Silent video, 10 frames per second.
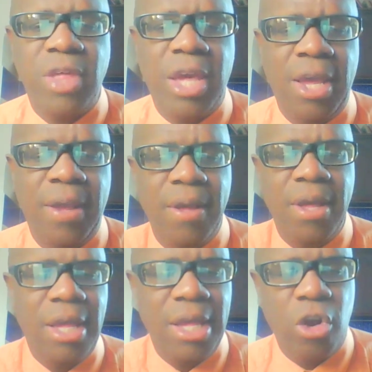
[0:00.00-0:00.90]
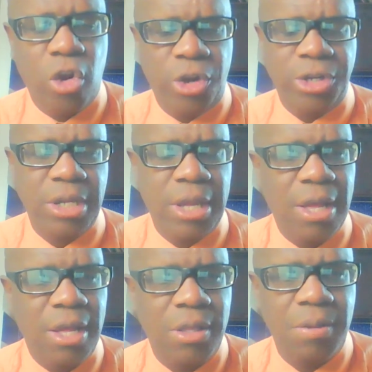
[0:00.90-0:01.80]
they earn
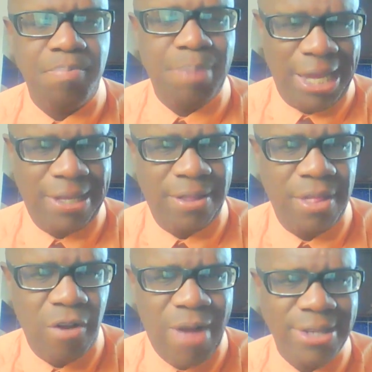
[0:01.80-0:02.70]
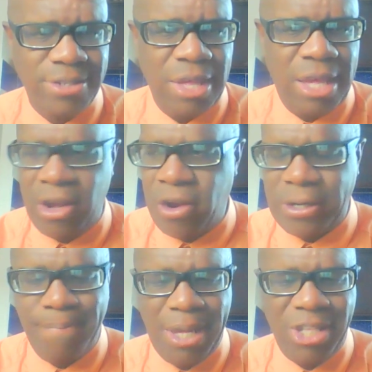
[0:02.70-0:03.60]
big all right they
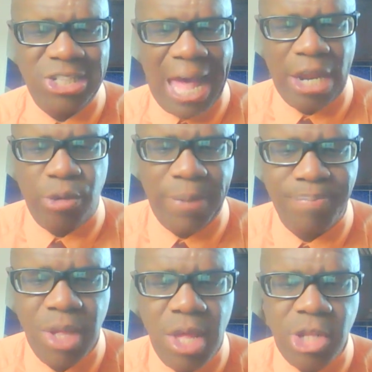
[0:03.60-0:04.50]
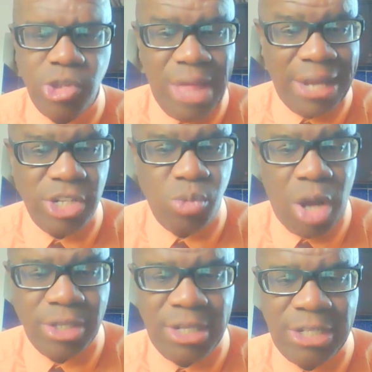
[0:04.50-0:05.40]
earn a big salary so that is
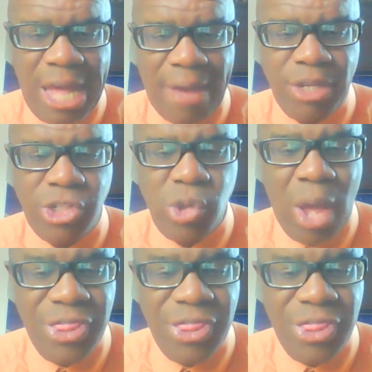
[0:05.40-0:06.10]
what is happening so I